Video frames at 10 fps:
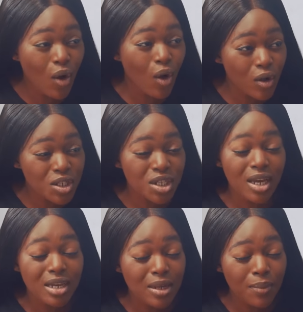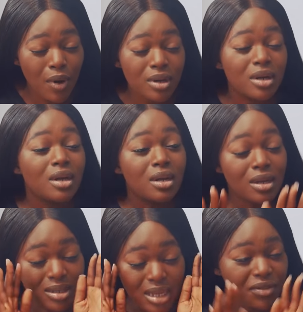All she cares about
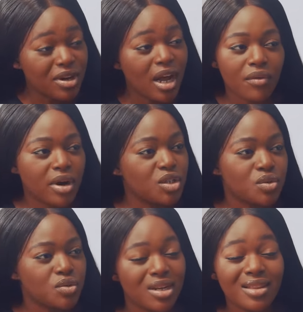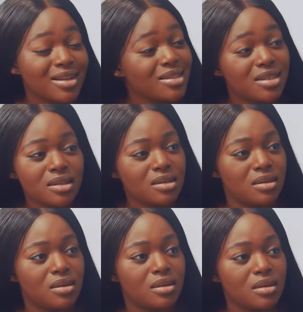is having her grandchildren. That's it.